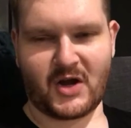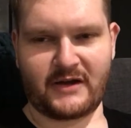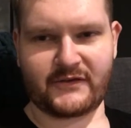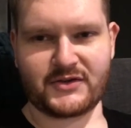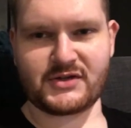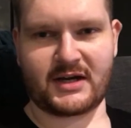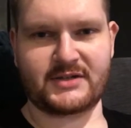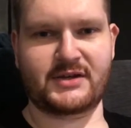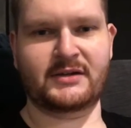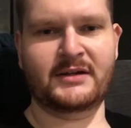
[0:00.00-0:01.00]
iPhone
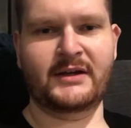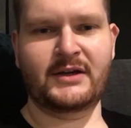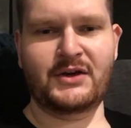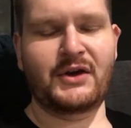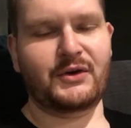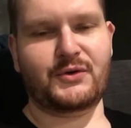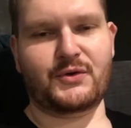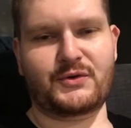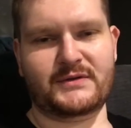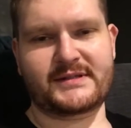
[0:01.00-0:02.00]
charger
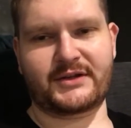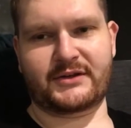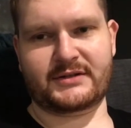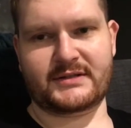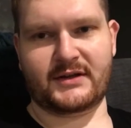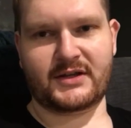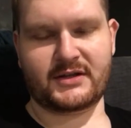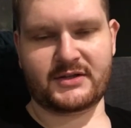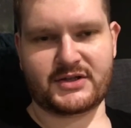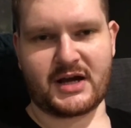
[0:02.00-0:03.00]
cord, so I got to
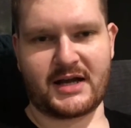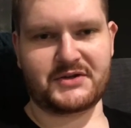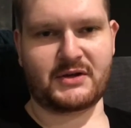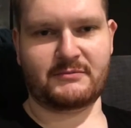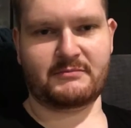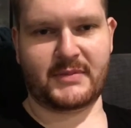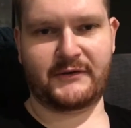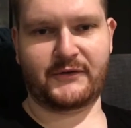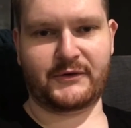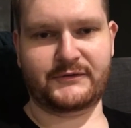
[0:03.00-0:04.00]
charge up my
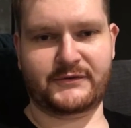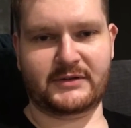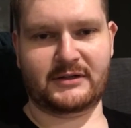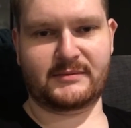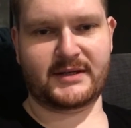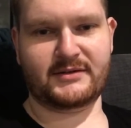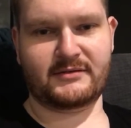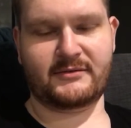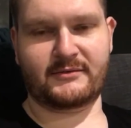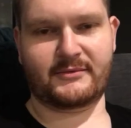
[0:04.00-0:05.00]
phone for a little bit
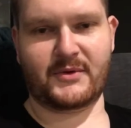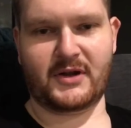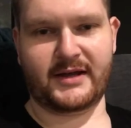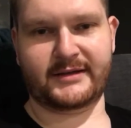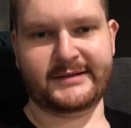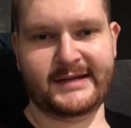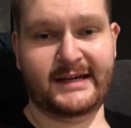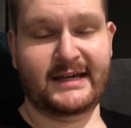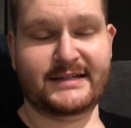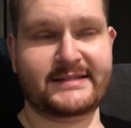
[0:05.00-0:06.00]
while I
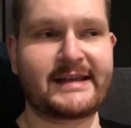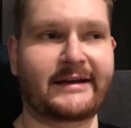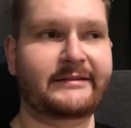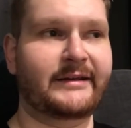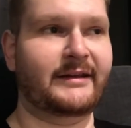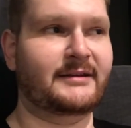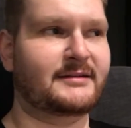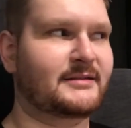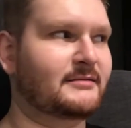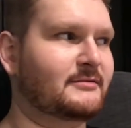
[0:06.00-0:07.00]
sat
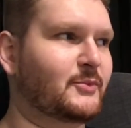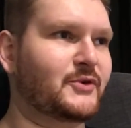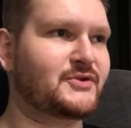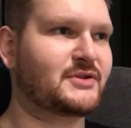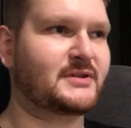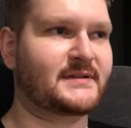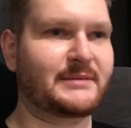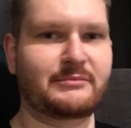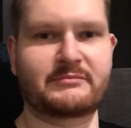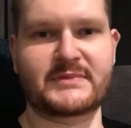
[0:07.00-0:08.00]
and watched
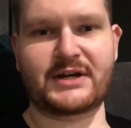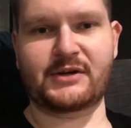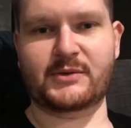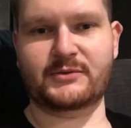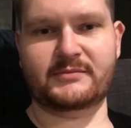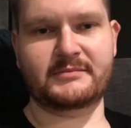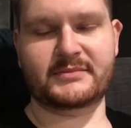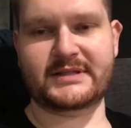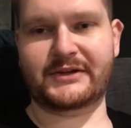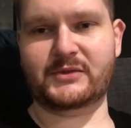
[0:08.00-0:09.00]
some terrible
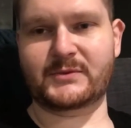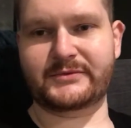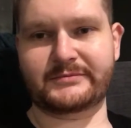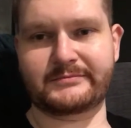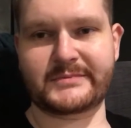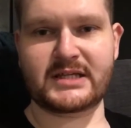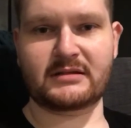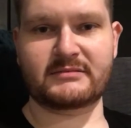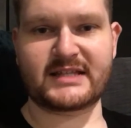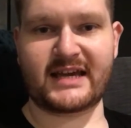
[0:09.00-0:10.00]

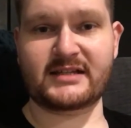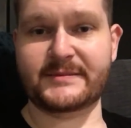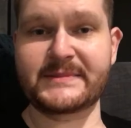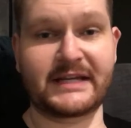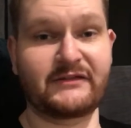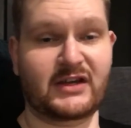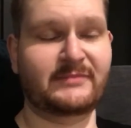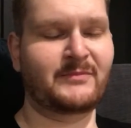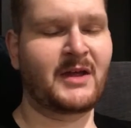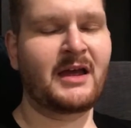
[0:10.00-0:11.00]
daytime
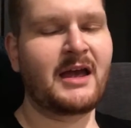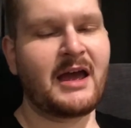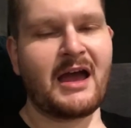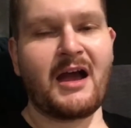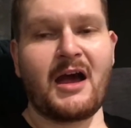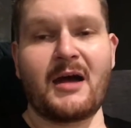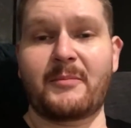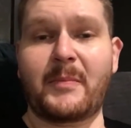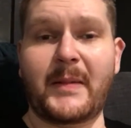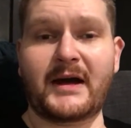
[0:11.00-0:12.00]
TV,
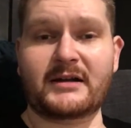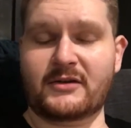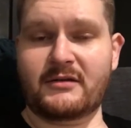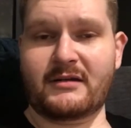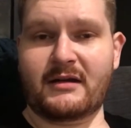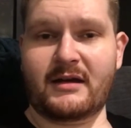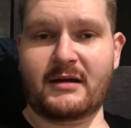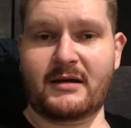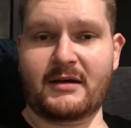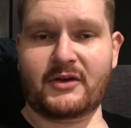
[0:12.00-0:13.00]
but
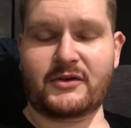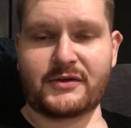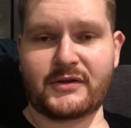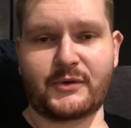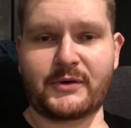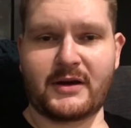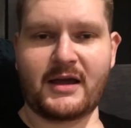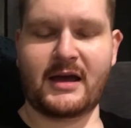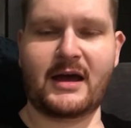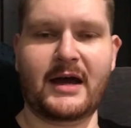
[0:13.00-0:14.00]
got through it.
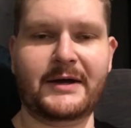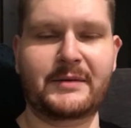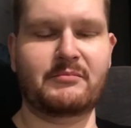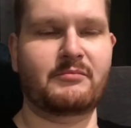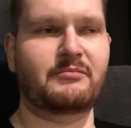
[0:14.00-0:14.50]
At